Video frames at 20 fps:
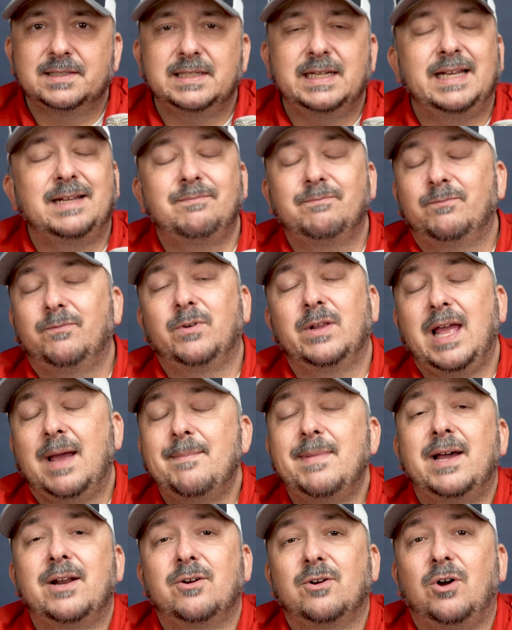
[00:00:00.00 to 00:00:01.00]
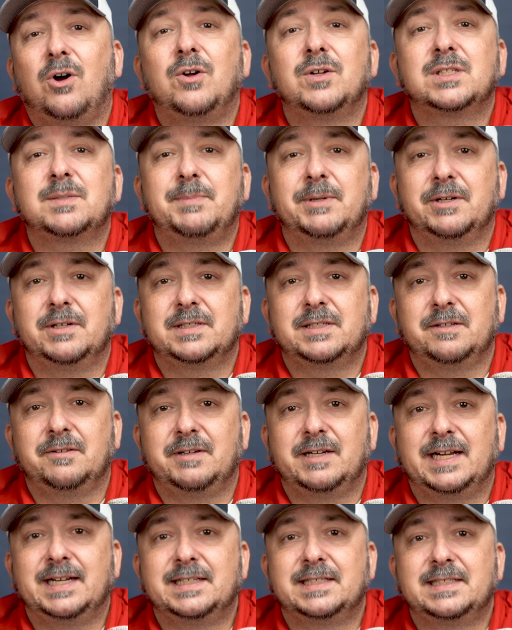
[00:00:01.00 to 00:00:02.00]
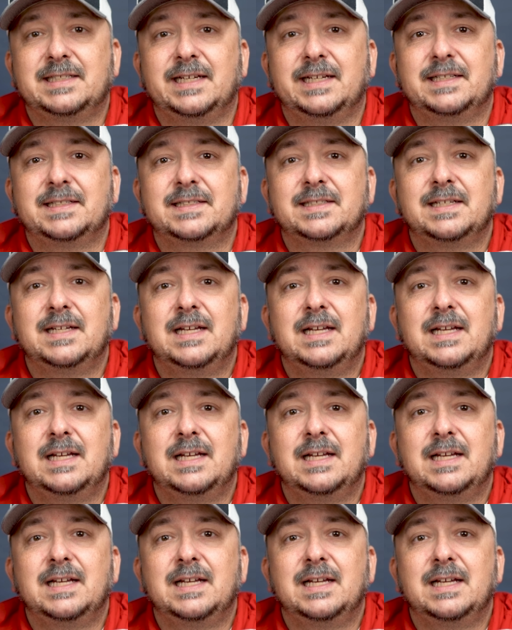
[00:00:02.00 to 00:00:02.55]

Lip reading: and for that matter, all spirits here in the United States?